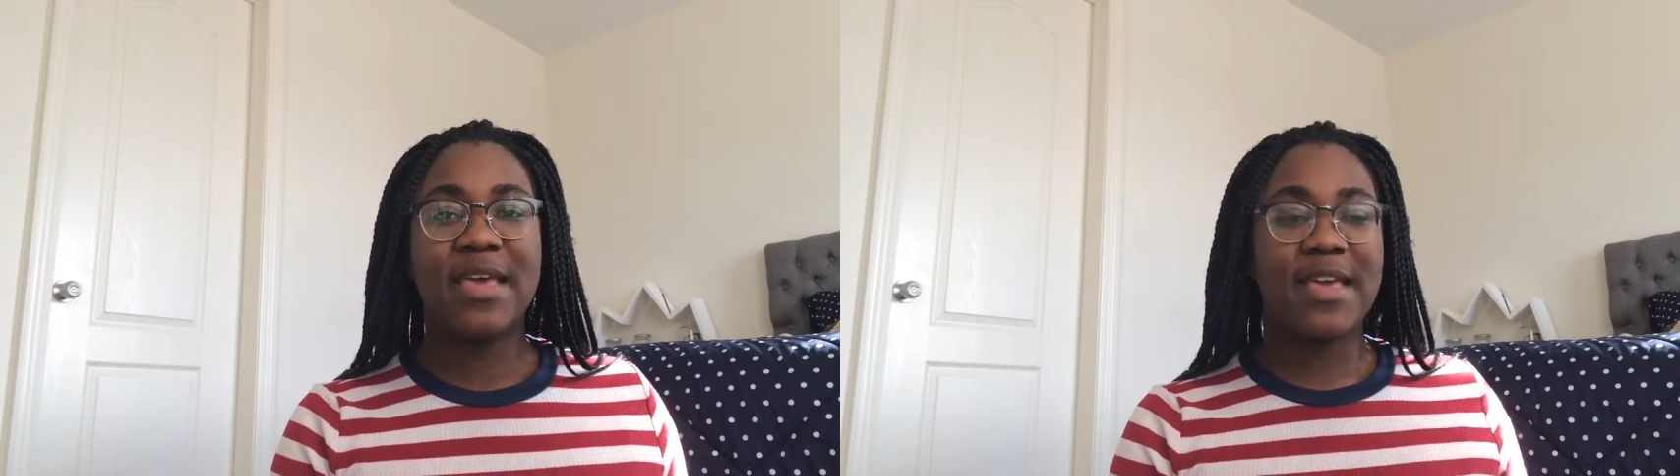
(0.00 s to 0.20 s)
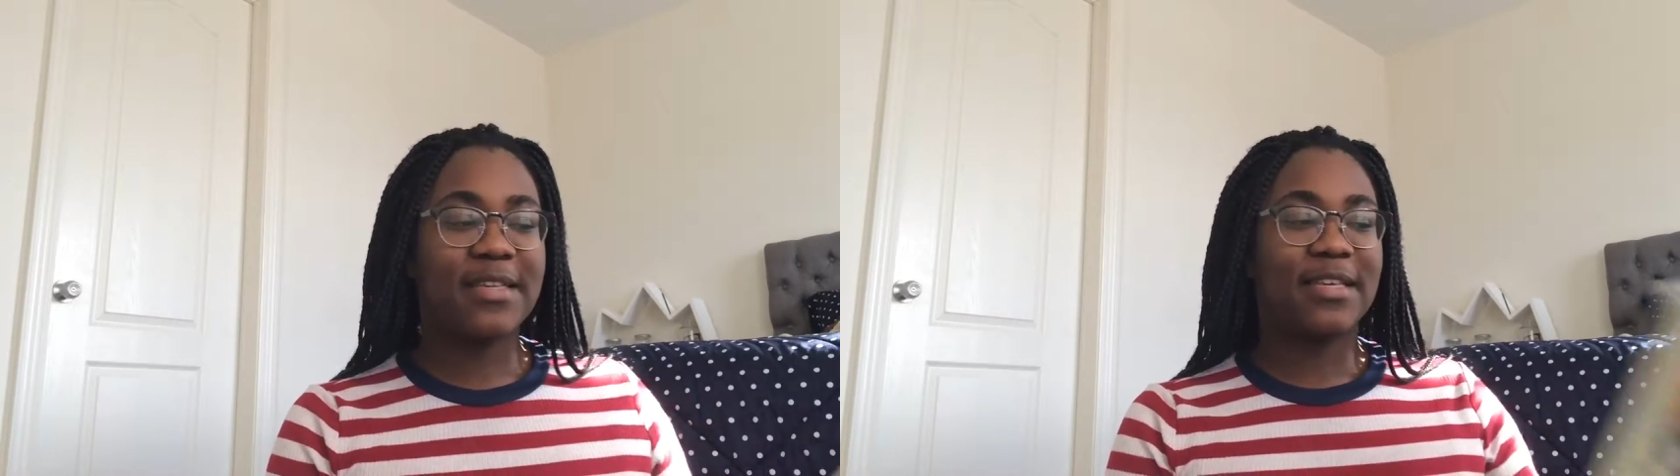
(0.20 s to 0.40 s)

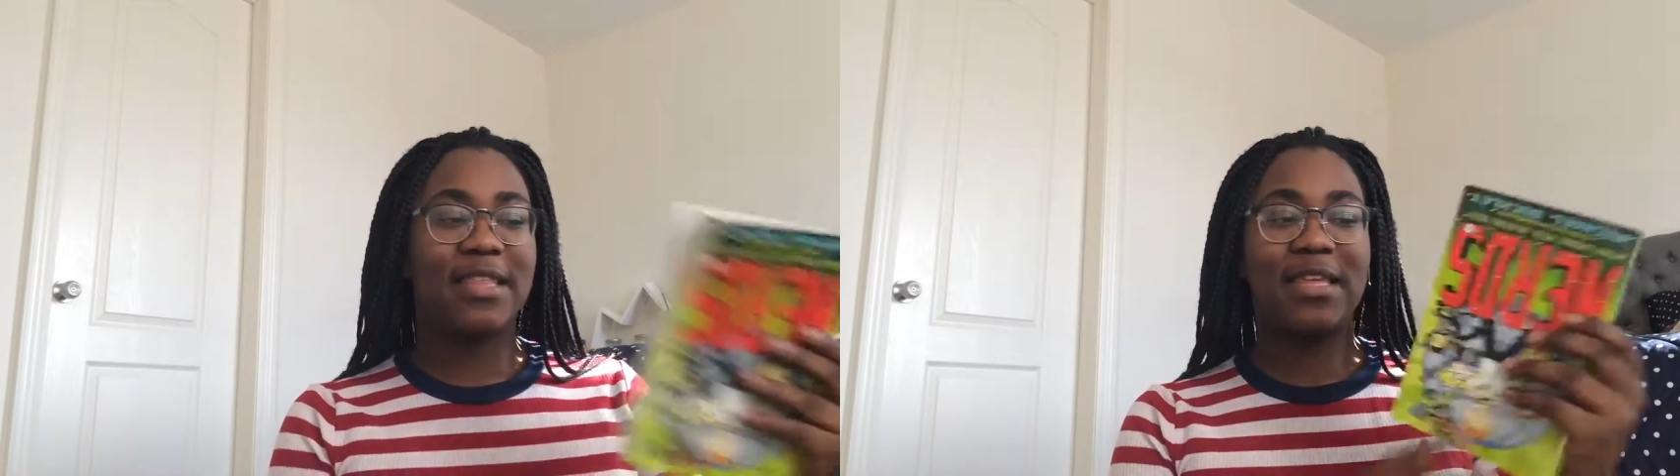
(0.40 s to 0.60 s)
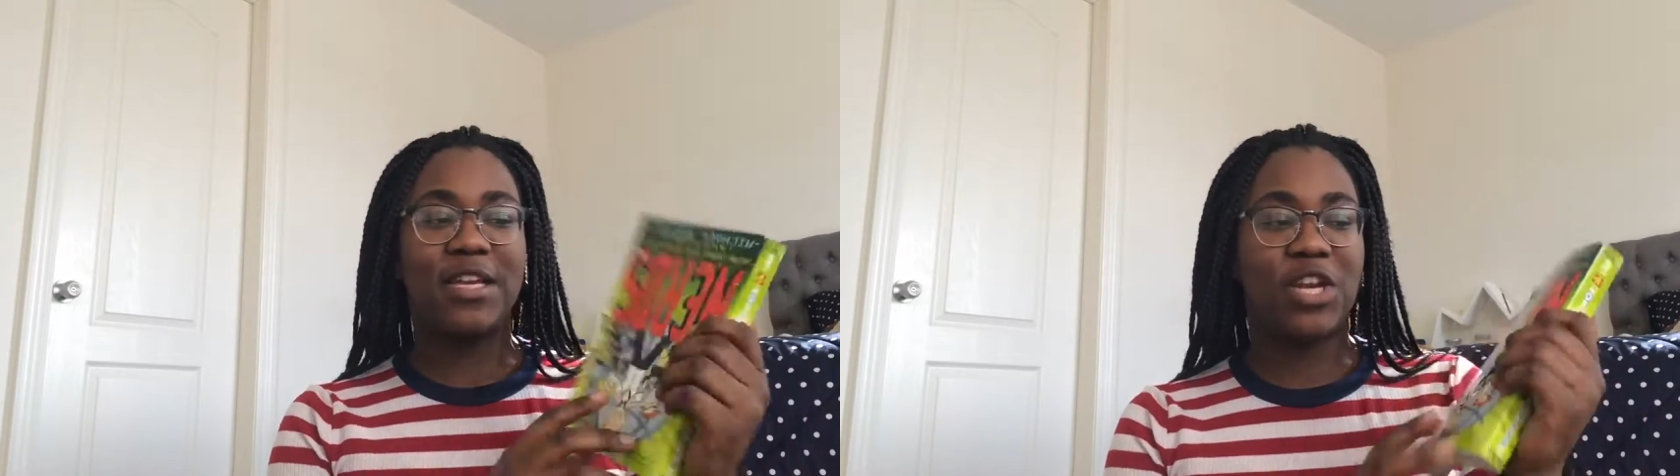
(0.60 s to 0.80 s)
is
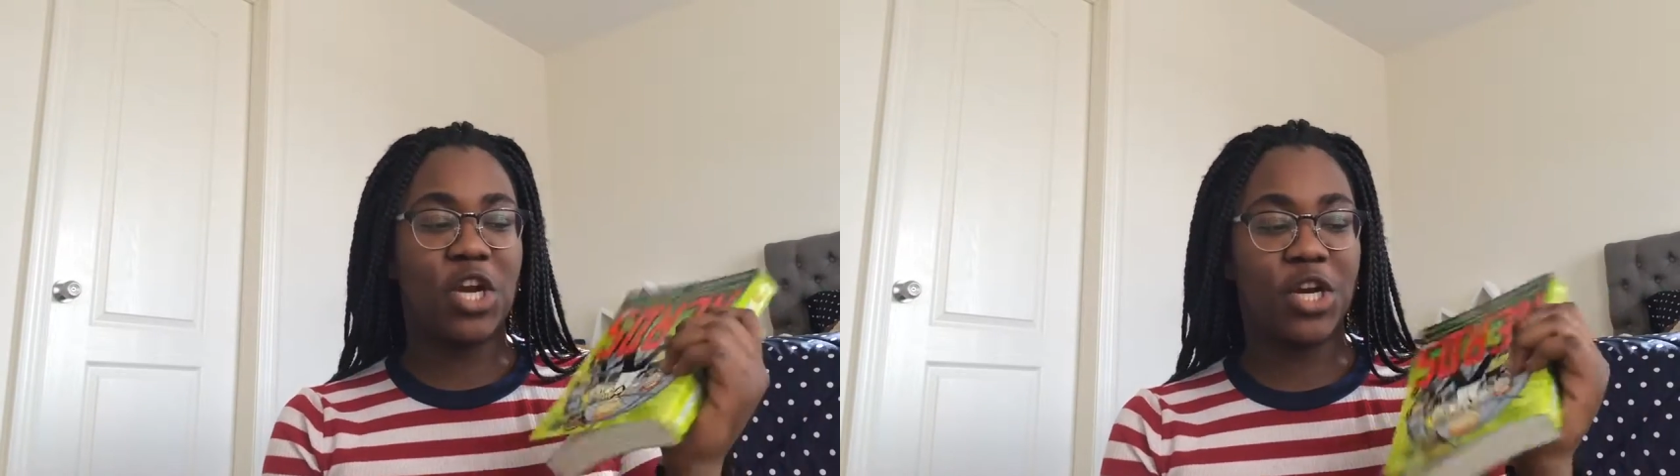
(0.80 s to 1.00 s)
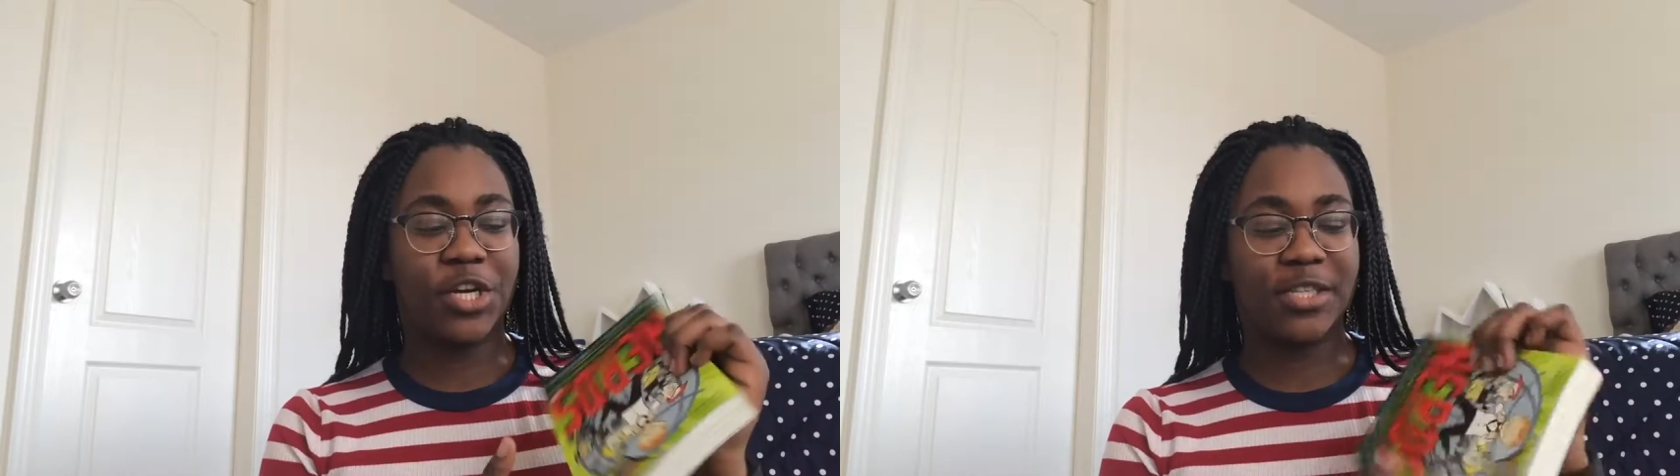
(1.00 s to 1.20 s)
the
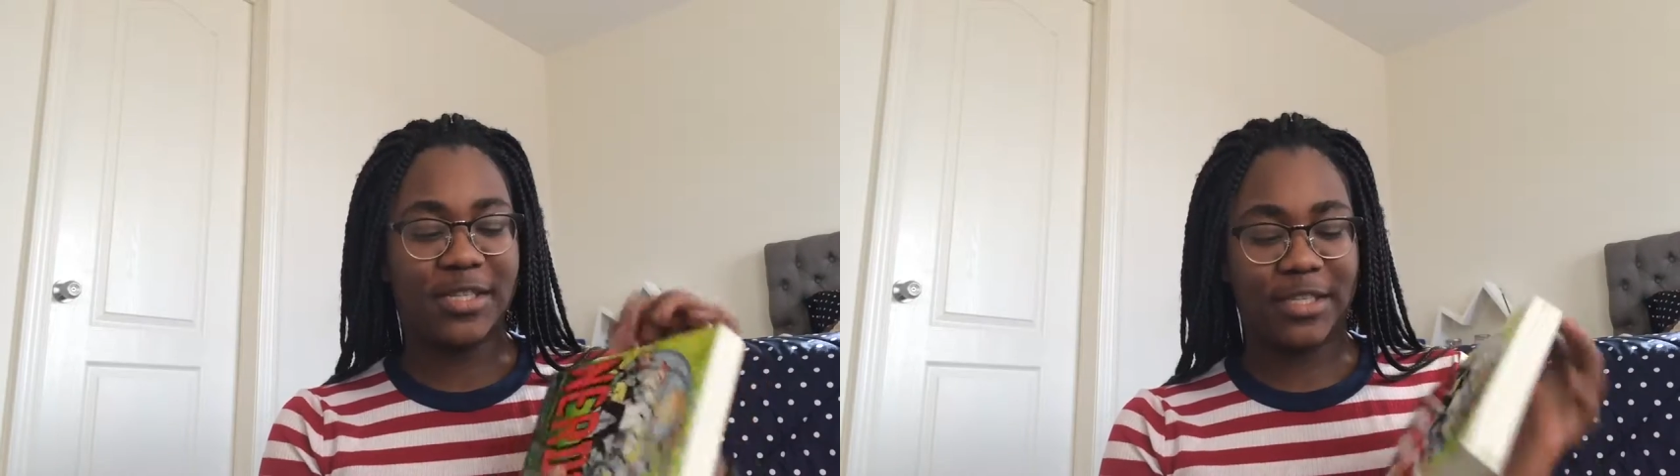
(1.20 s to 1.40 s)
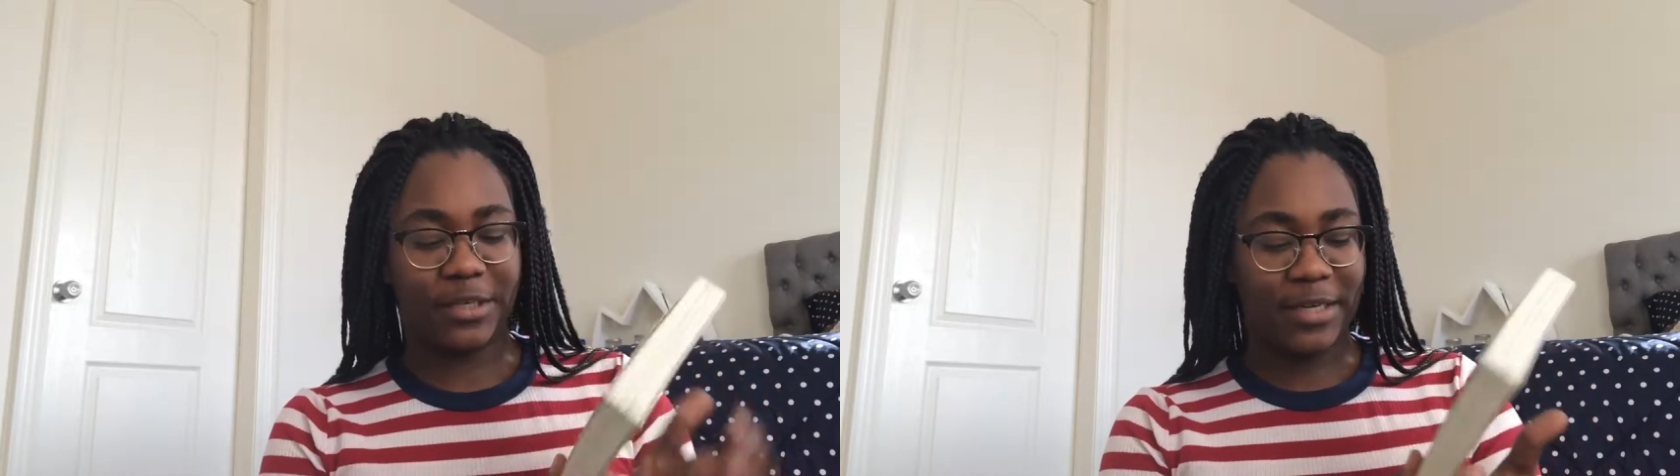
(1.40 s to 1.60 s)
Nerds
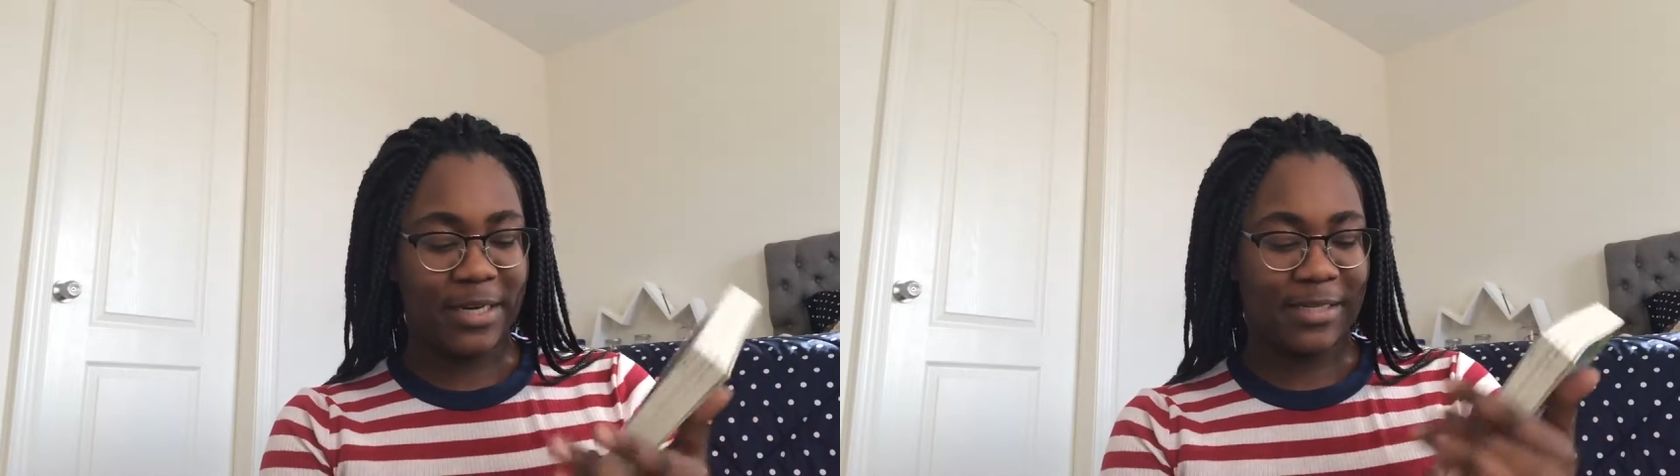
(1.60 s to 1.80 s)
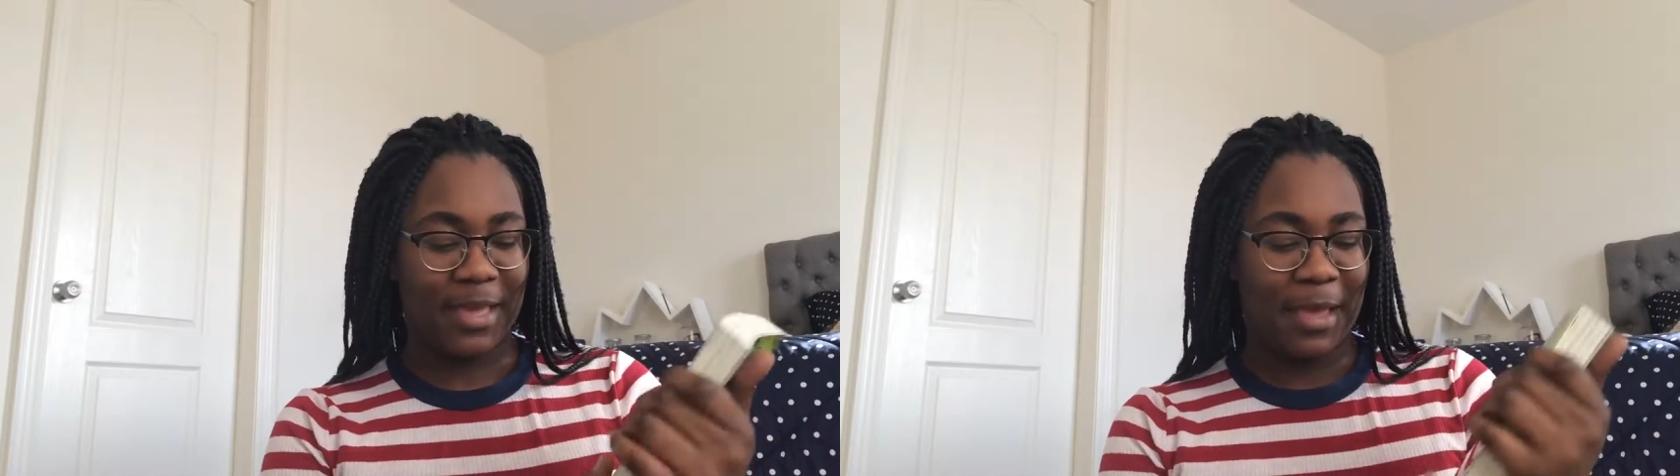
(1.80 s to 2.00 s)

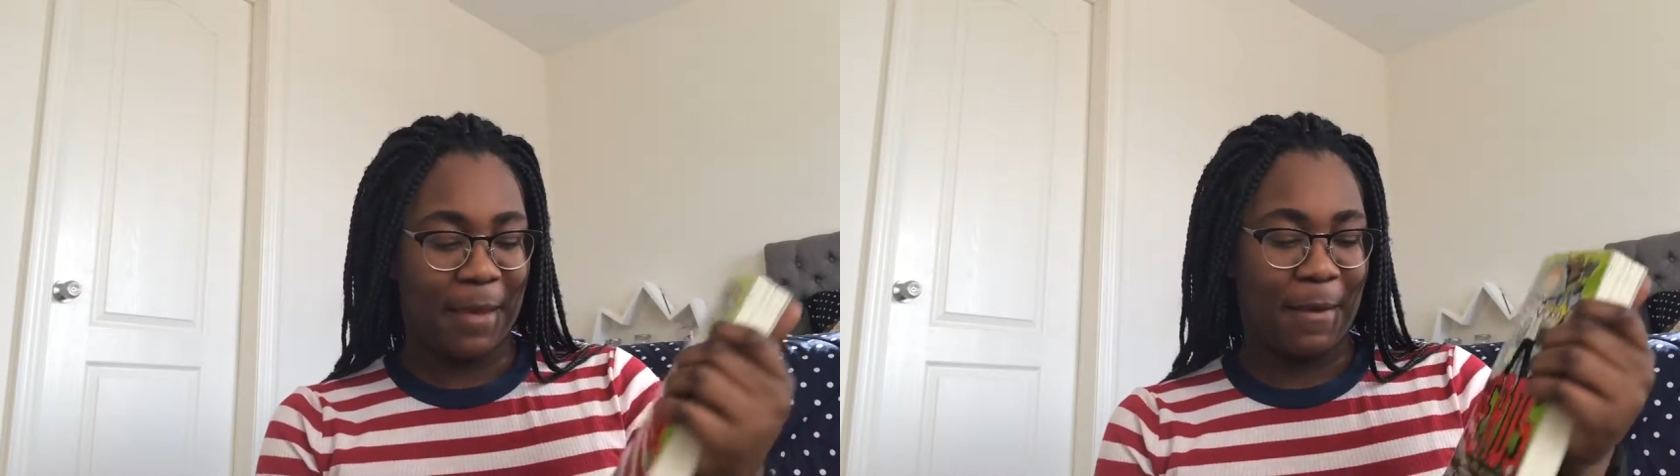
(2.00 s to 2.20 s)
series.